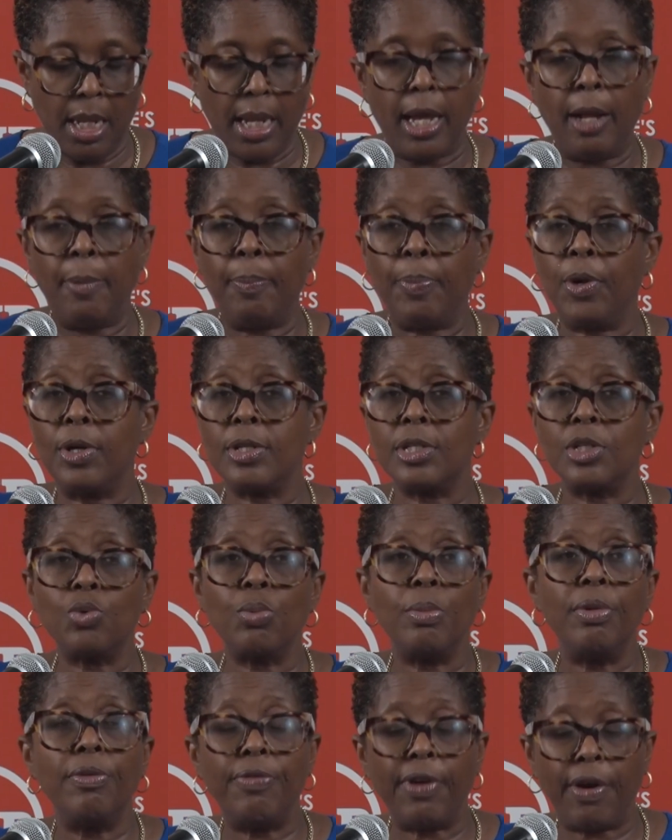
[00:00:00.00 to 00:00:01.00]
And persons
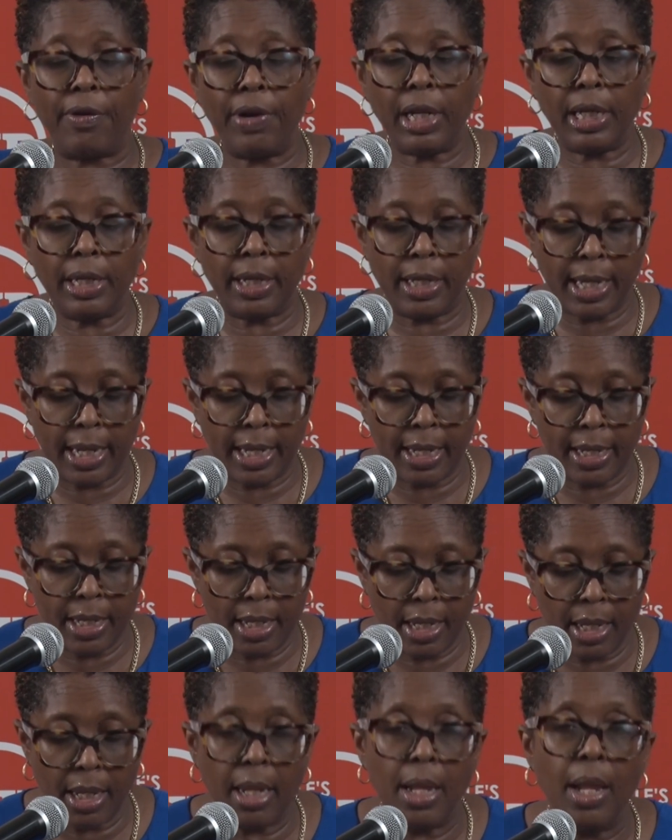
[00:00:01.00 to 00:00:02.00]
will be very clear that
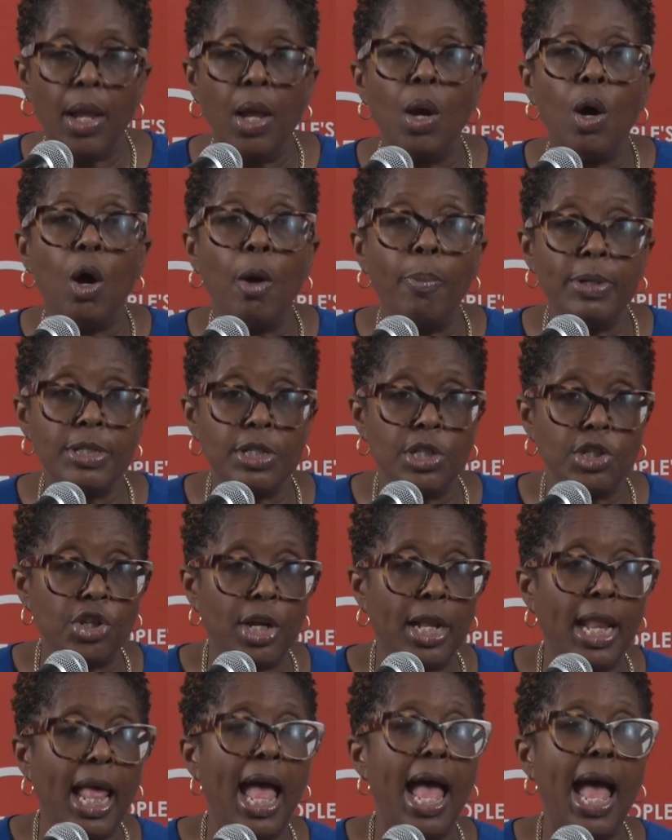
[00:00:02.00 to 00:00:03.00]
the
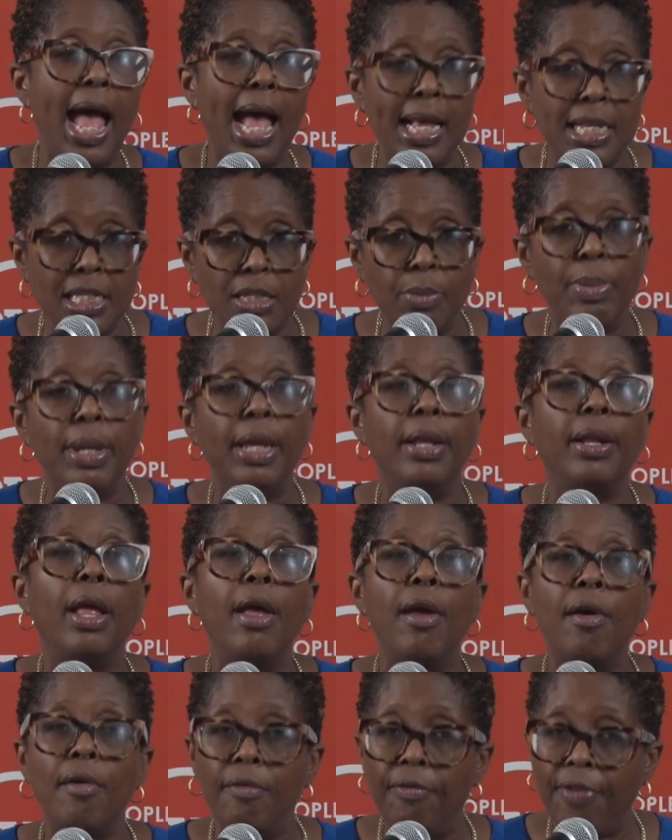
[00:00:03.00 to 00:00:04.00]
opposition has been
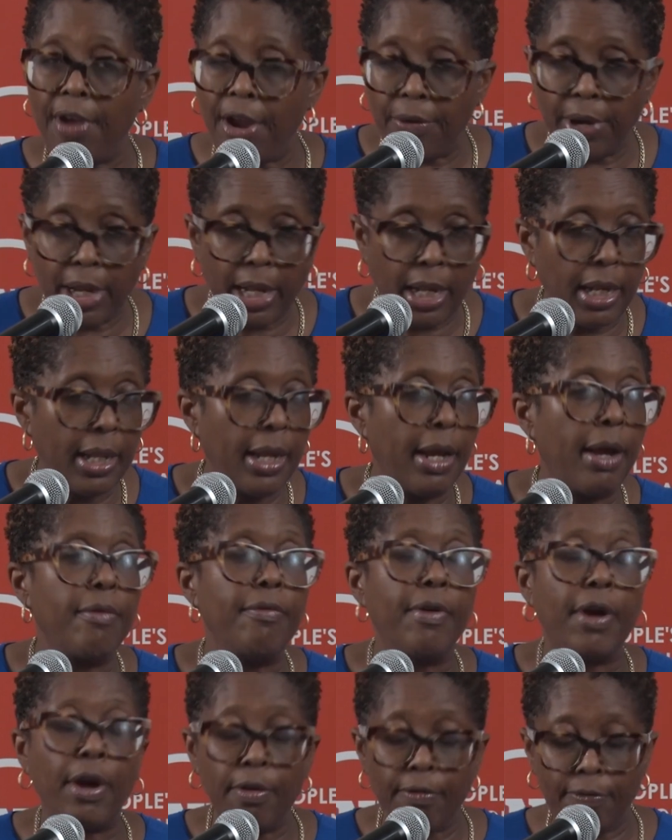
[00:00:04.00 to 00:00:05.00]
very clear,
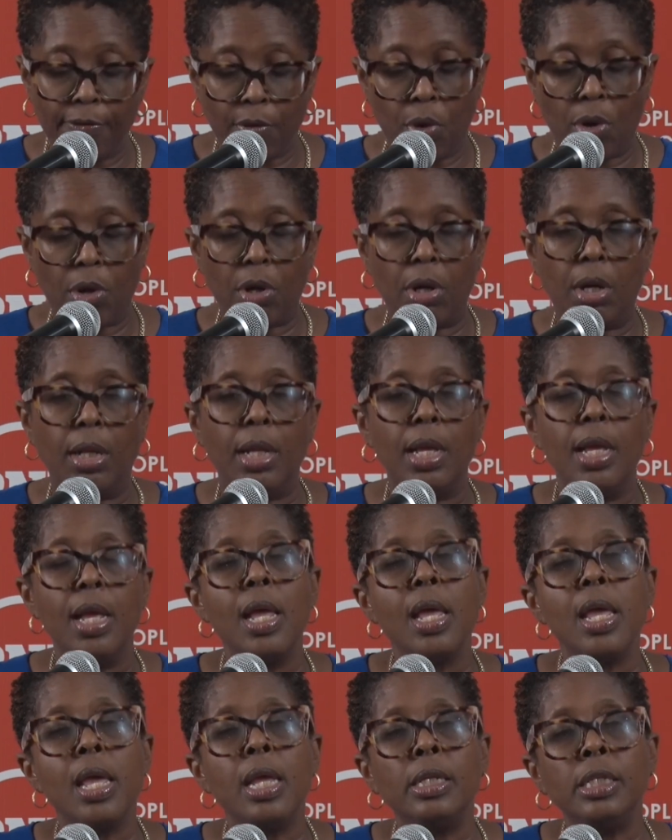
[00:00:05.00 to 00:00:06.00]
very vocal
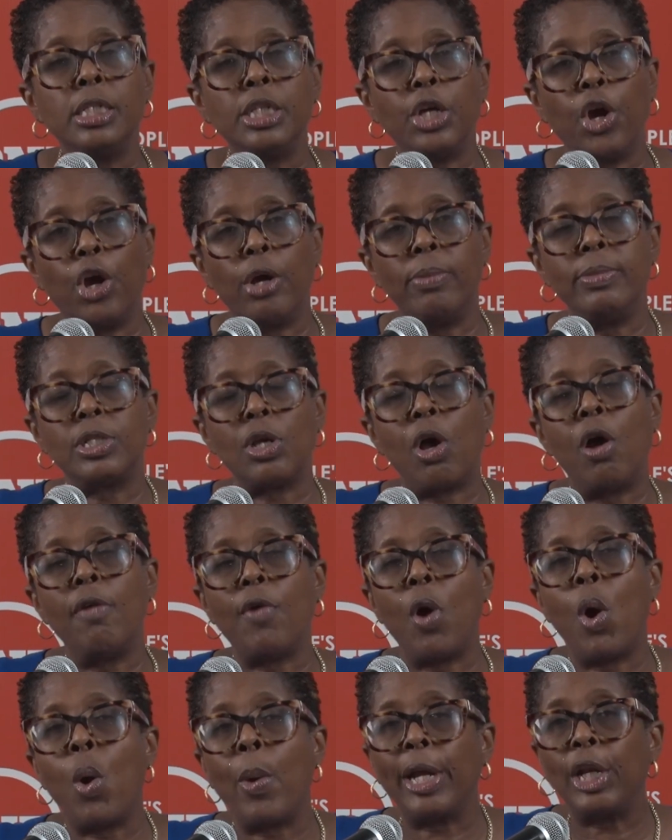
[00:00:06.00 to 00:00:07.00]
in terms of
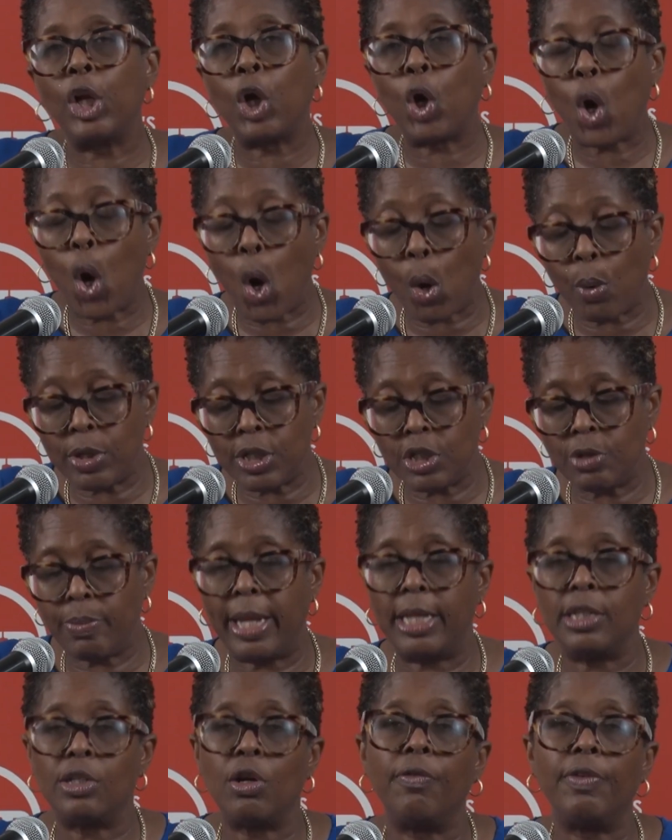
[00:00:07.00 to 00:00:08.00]
our
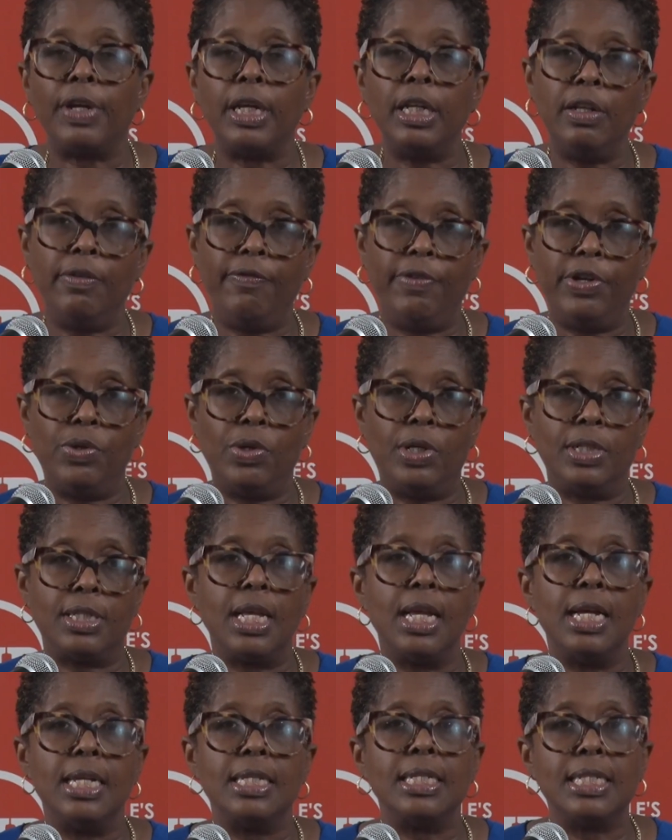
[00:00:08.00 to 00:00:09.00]
encouragement of individuals
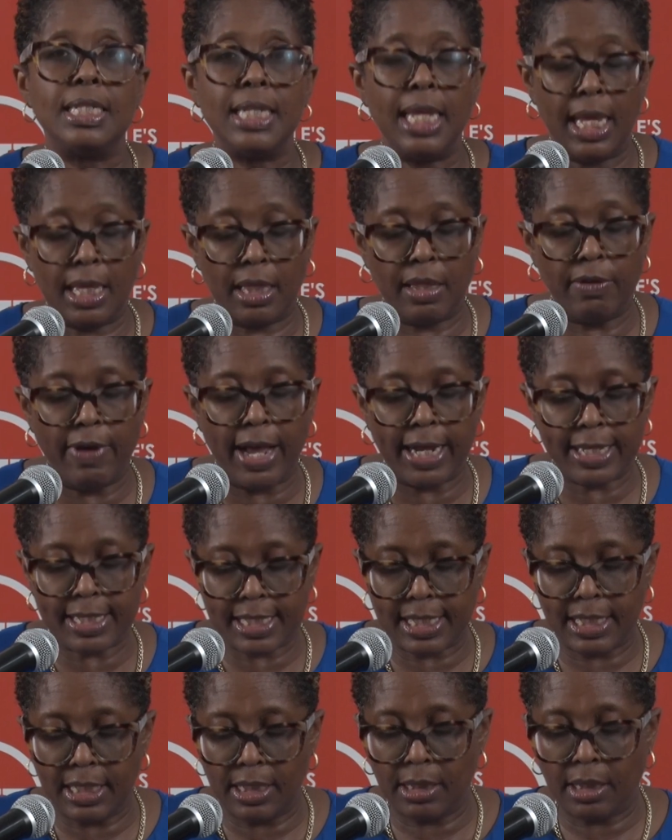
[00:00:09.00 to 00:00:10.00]
to take the
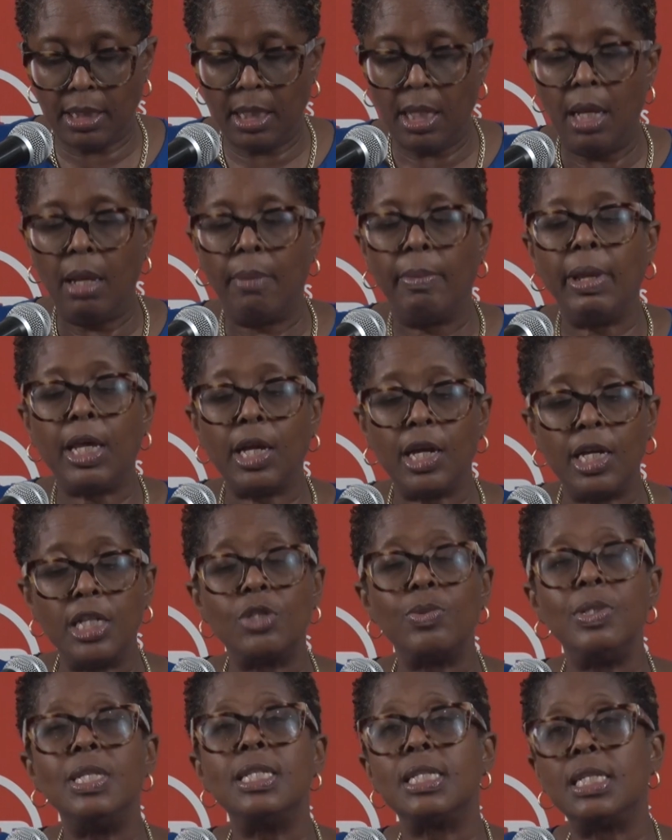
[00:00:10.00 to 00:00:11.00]
vaccine,
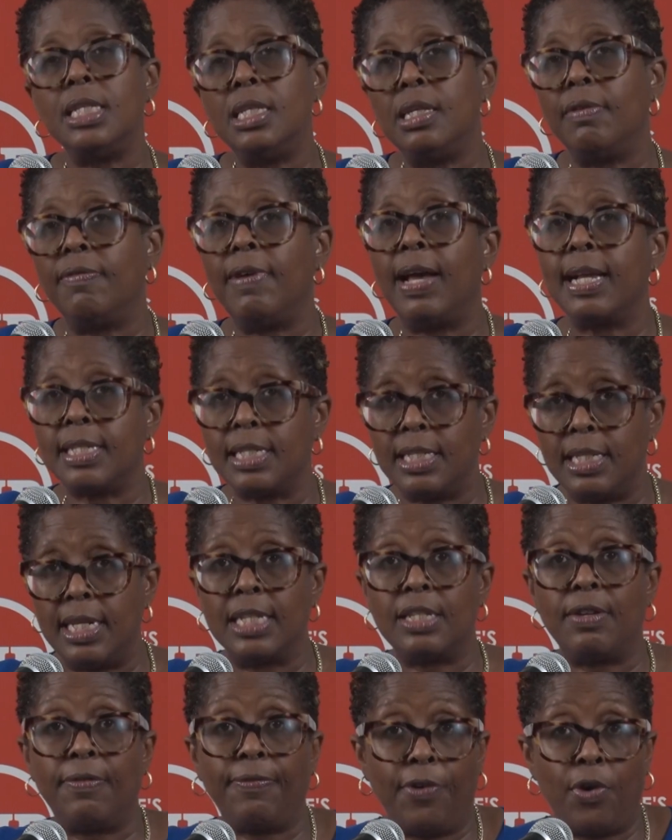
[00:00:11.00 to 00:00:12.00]
because we see the vaccine
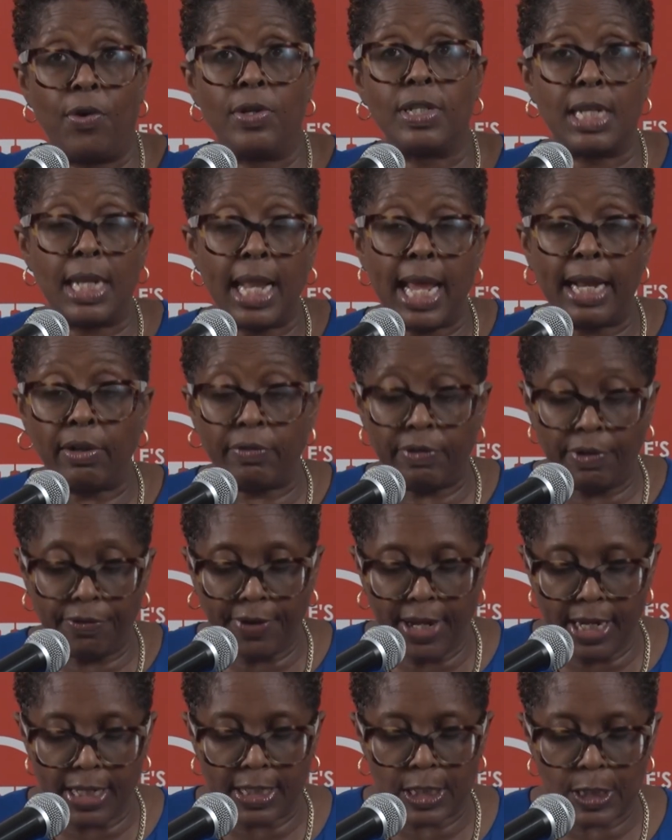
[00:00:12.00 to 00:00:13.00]
as a first line of
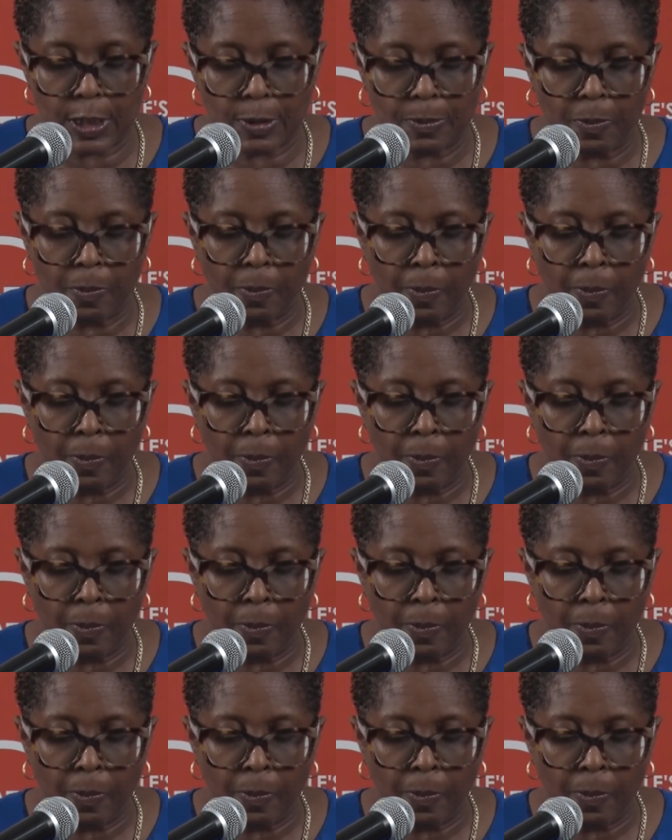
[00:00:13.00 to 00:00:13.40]
defense.